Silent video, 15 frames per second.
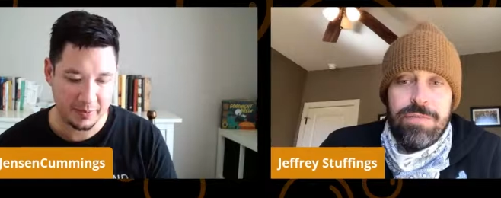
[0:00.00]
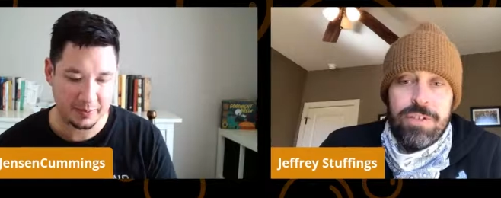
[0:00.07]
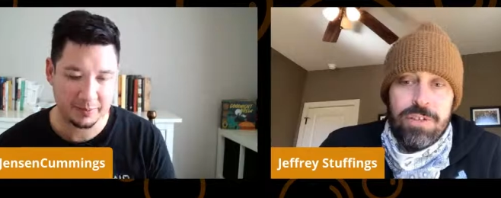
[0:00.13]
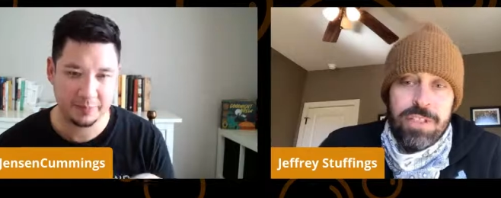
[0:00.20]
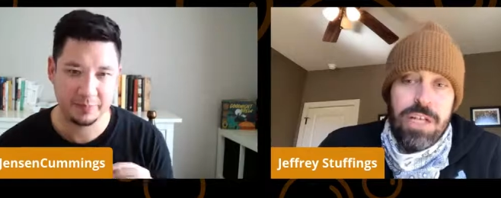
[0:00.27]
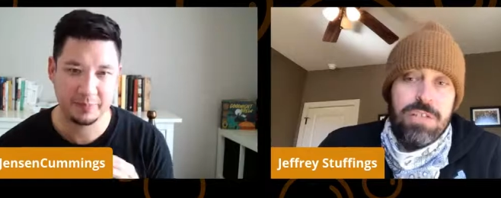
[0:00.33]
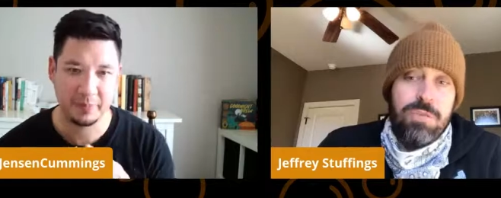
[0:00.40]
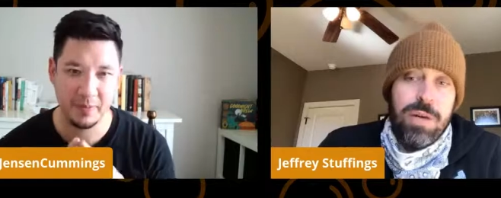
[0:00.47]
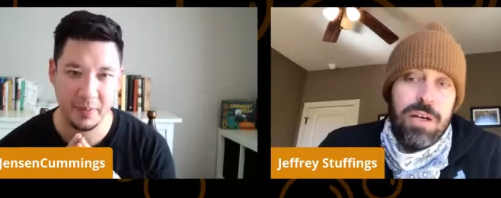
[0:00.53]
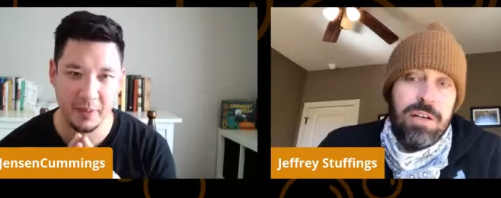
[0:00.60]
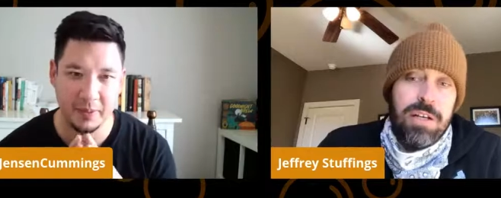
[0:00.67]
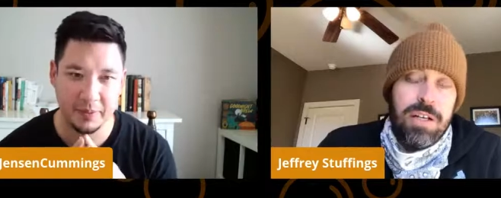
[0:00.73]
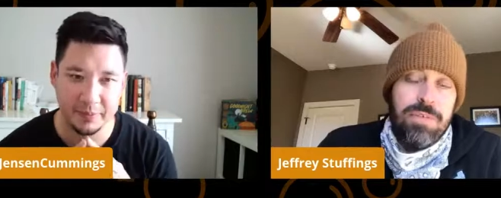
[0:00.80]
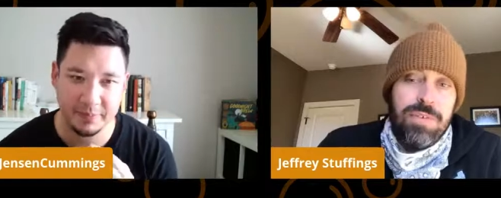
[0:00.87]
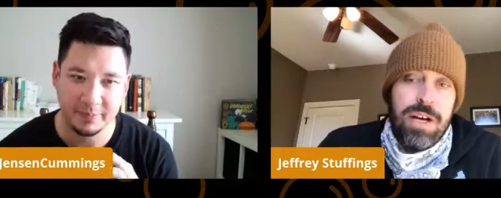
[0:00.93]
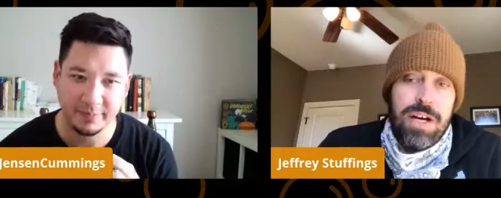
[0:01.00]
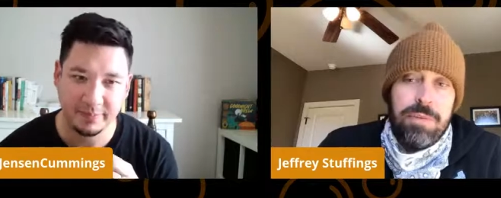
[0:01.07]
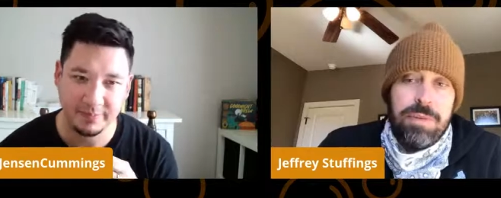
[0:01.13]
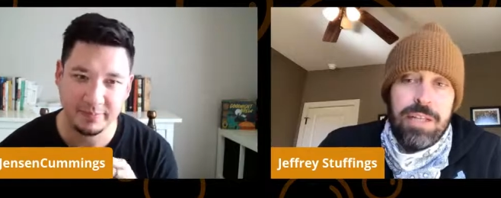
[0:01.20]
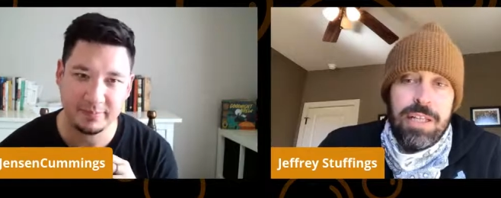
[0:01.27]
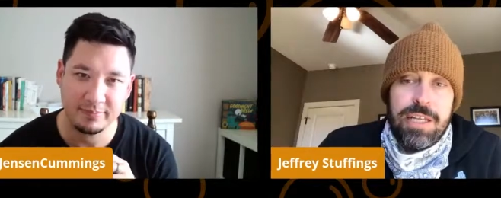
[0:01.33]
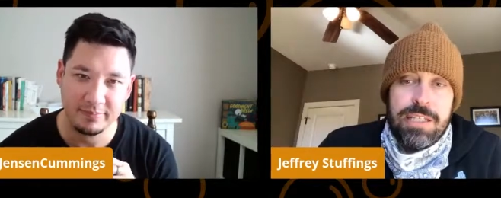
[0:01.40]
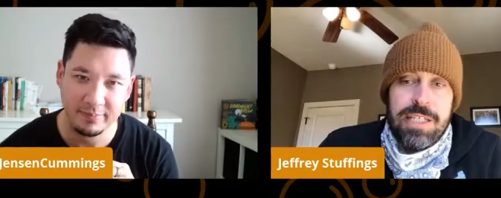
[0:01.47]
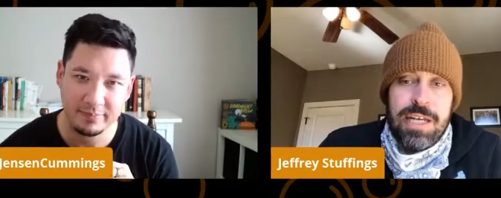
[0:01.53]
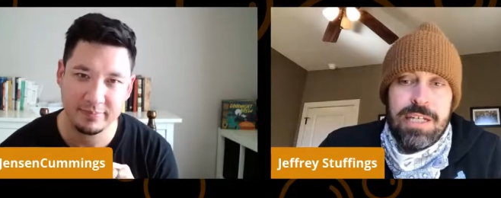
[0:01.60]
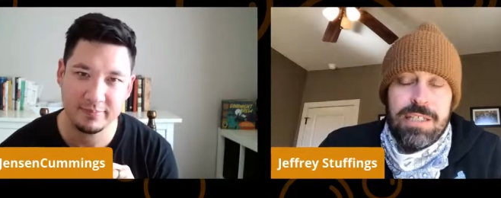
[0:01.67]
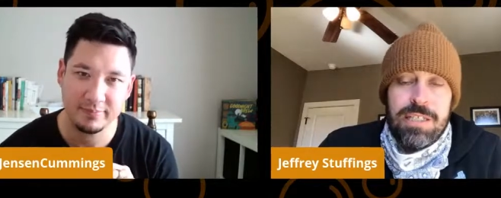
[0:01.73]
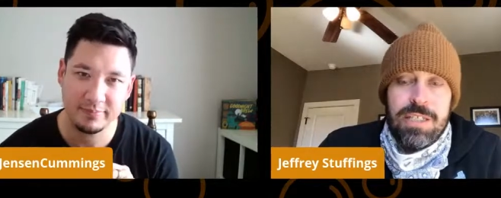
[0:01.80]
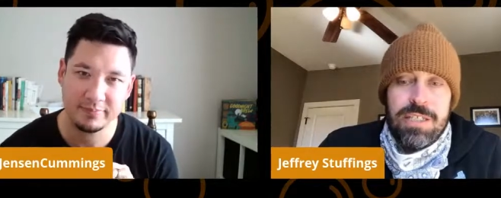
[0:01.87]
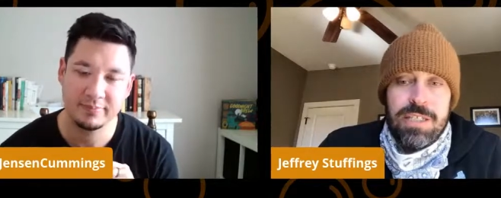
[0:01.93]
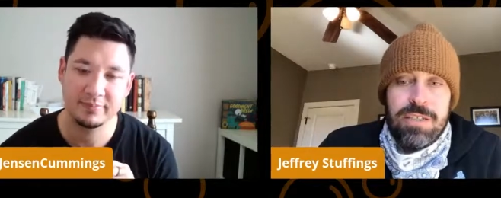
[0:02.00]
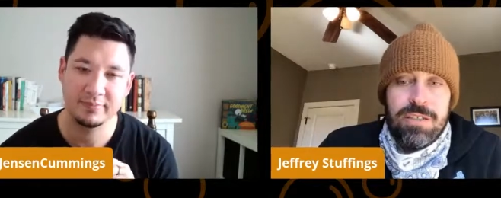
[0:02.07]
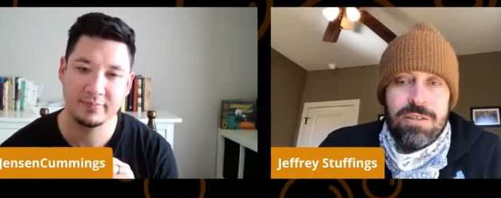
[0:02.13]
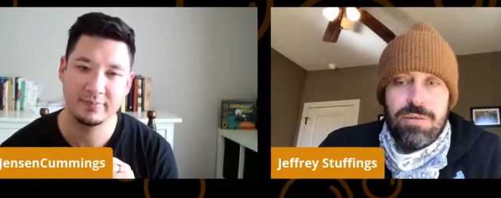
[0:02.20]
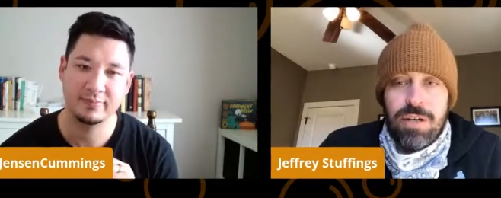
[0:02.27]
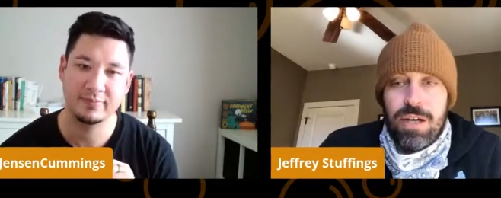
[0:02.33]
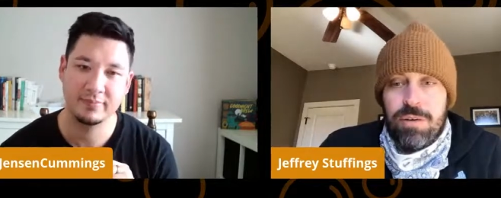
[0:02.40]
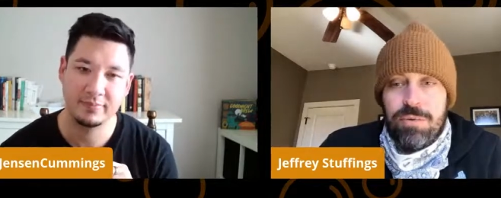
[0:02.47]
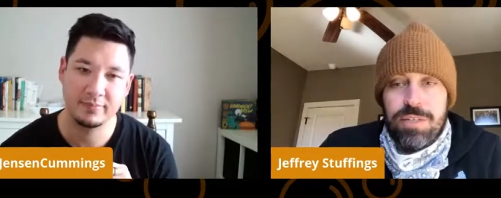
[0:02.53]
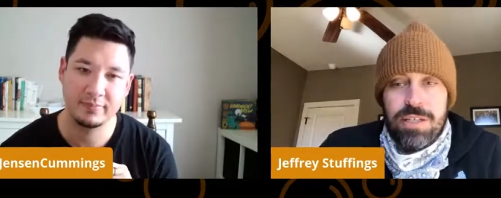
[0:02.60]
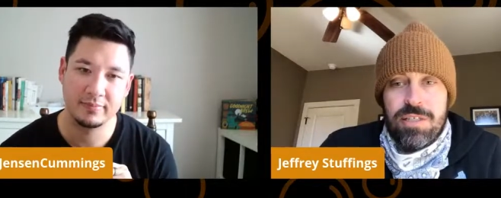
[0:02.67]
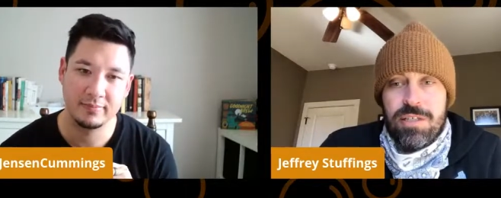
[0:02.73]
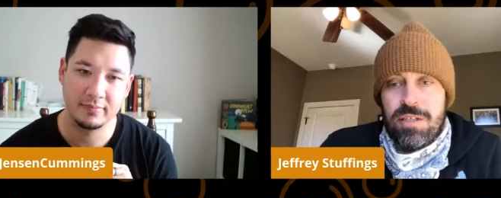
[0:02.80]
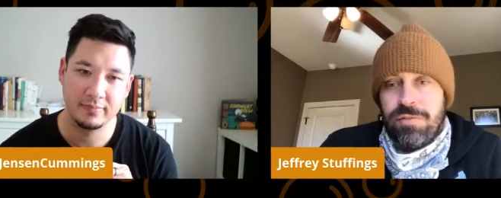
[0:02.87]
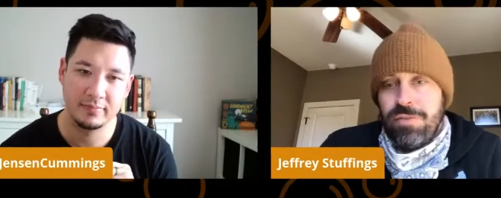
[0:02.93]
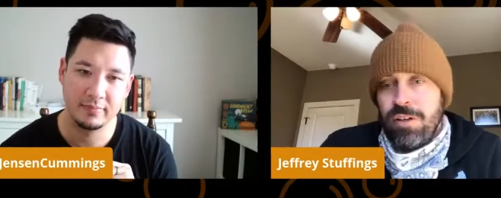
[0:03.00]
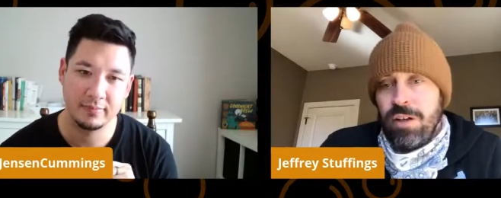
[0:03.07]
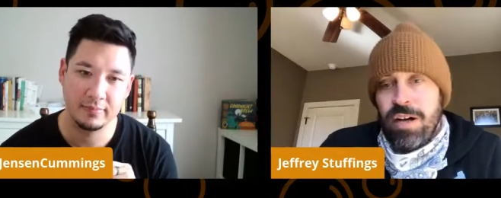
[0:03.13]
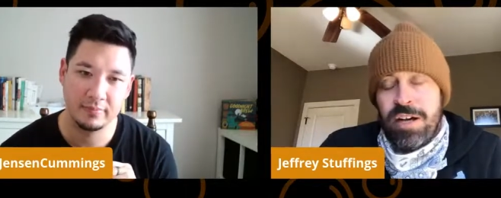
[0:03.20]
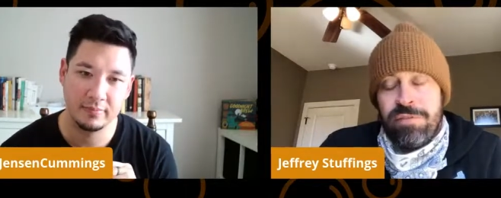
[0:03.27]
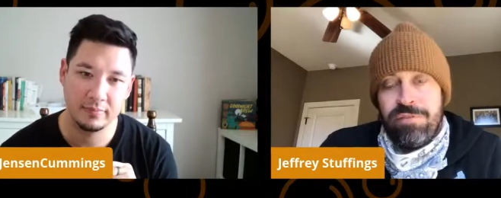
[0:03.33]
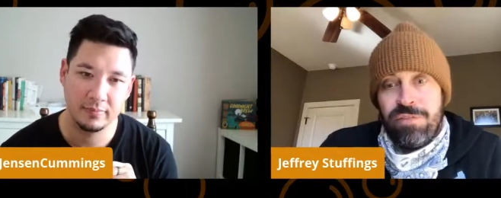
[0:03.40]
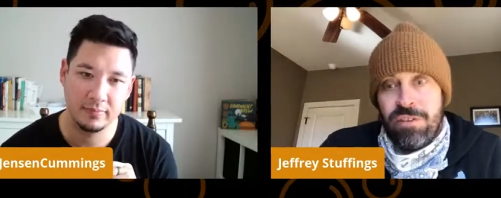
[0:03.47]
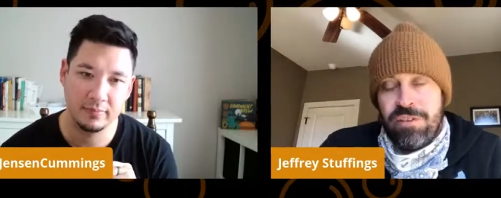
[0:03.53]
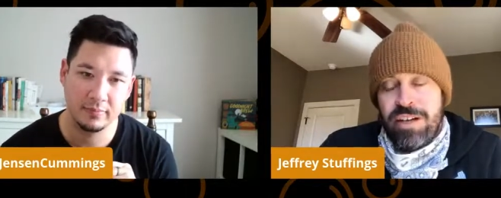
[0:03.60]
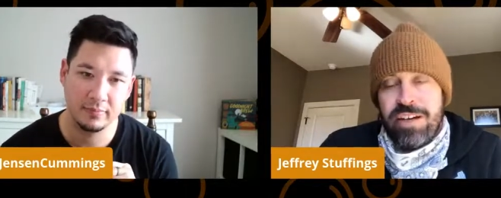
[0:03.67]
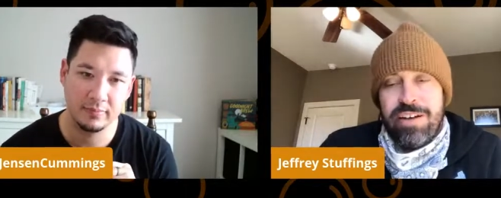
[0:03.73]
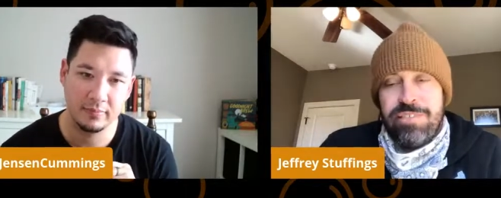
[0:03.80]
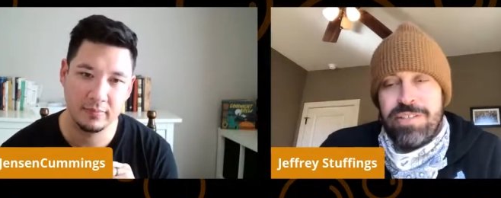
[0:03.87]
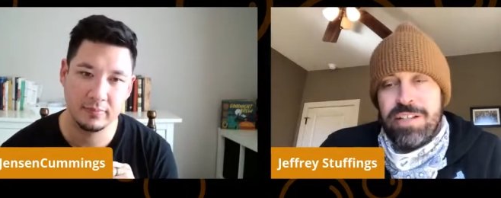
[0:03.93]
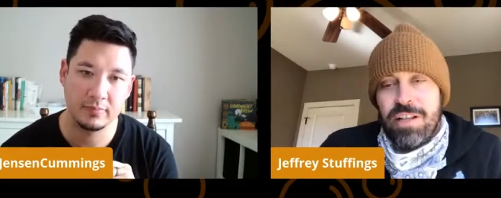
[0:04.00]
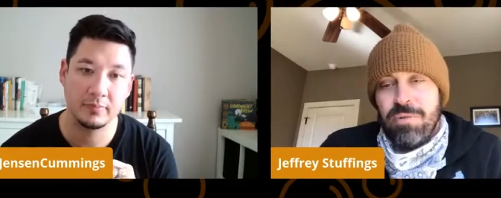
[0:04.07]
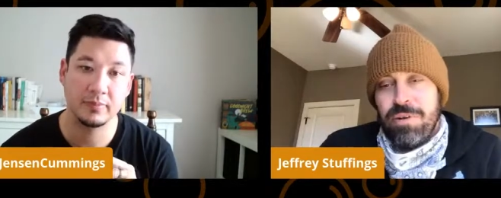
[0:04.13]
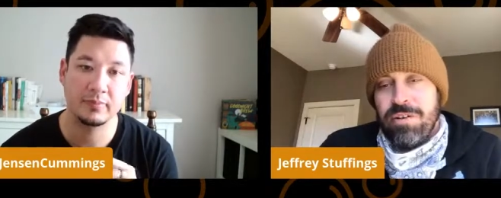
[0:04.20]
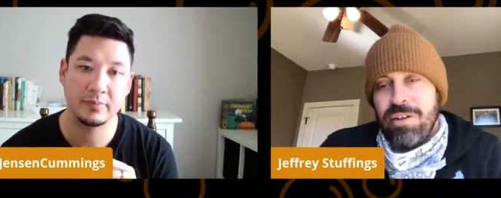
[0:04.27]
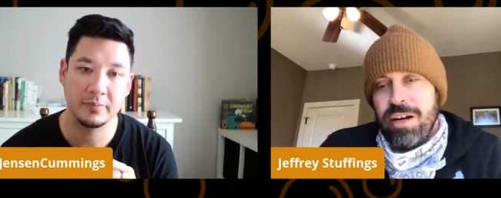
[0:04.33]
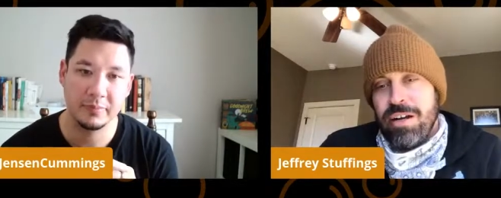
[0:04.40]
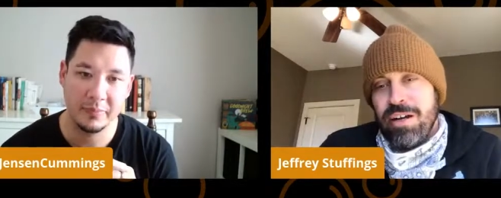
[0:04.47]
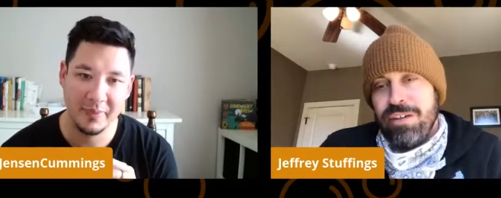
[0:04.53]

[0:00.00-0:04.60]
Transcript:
Speaker 1: So it does well in an environment like Texas. It's uh, resistant to fluoroc. I can never say that word right.